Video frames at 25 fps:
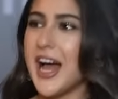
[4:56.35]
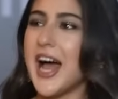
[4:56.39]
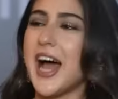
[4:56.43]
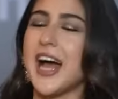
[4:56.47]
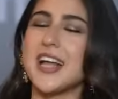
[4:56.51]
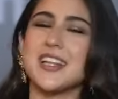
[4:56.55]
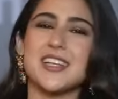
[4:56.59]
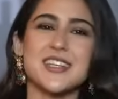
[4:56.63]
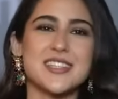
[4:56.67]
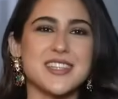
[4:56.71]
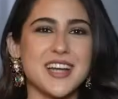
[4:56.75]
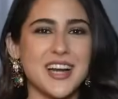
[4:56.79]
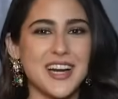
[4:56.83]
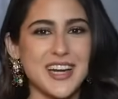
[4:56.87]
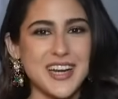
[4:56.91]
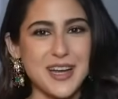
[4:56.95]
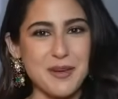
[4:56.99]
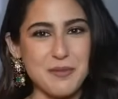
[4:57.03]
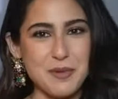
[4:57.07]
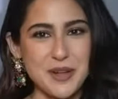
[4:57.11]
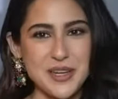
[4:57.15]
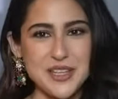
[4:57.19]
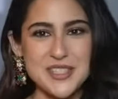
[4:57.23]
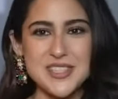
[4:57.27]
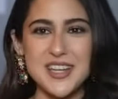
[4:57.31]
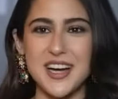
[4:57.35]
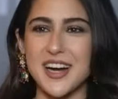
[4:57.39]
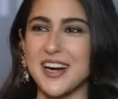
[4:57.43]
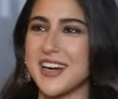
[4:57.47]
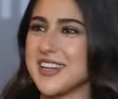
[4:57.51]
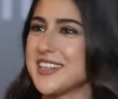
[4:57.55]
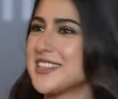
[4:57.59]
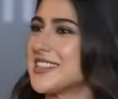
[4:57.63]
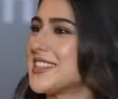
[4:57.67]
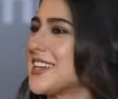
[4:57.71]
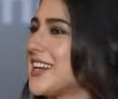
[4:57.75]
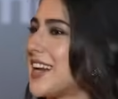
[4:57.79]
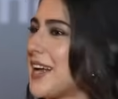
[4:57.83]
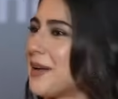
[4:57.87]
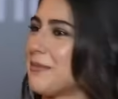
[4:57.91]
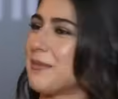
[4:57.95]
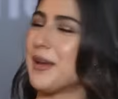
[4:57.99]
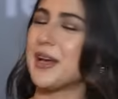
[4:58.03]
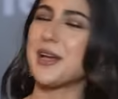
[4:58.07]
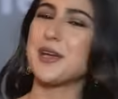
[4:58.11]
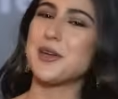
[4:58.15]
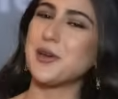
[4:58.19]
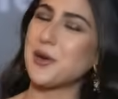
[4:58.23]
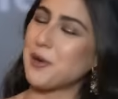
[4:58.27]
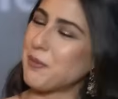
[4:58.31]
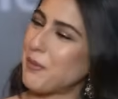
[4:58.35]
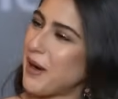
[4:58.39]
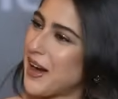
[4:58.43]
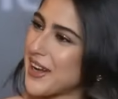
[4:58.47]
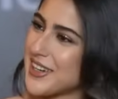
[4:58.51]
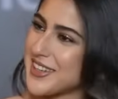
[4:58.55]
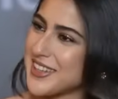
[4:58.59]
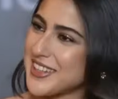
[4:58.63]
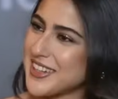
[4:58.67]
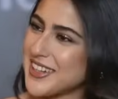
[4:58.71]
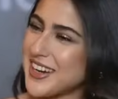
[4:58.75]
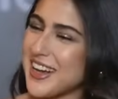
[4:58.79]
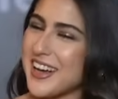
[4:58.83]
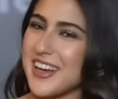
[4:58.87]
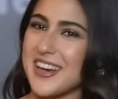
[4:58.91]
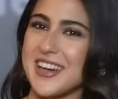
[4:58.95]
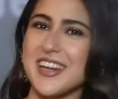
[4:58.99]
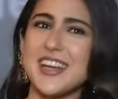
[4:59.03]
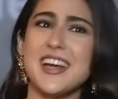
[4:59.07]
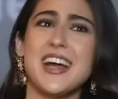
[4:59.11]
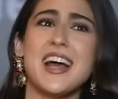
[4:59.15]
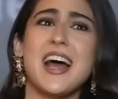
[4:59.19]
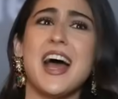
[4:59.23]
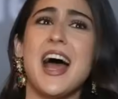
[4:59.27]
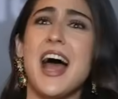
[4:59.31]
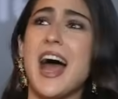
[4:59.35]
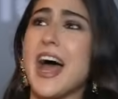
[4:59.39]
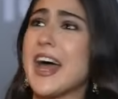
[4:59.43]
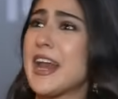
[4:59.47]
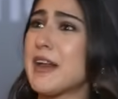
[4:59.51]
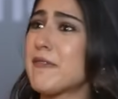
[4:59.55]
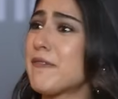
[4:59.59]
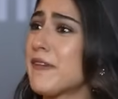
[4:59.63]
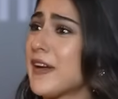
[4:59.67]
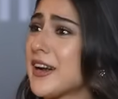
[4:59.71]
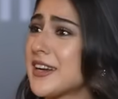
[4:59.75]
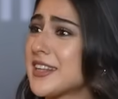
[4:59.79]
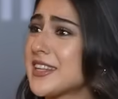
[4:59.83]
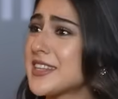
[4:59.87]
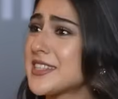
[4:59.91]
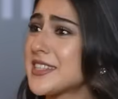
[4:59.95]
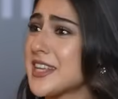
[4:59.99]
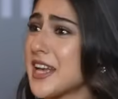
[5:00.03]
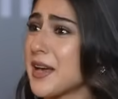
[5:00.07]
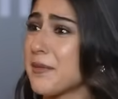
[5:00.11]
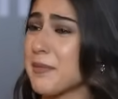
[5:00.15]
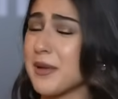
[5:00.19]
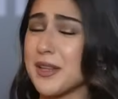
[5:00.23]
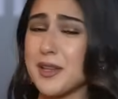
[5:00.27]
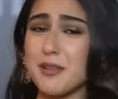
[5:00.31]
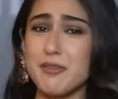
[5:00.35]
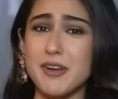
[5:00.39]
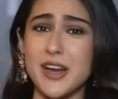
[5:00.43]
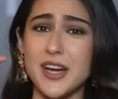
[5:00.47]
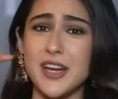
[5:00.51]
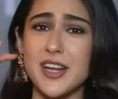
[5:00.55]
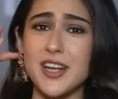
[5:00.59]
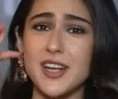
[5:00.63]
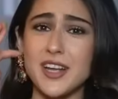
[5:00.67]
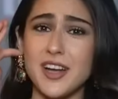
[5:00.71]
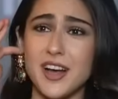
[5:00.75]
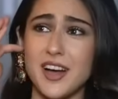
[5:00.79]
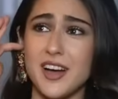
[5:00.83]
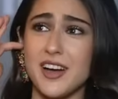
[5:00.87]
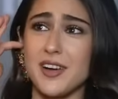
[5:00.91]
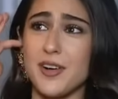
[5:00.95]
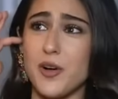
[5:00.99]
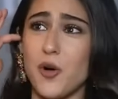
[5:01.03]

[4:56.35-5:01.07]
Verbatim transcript: And then suddenly I'm wearing sarees and I'm like, you know, Bharatiya Nari. And I felt the same at the wedding, yeah.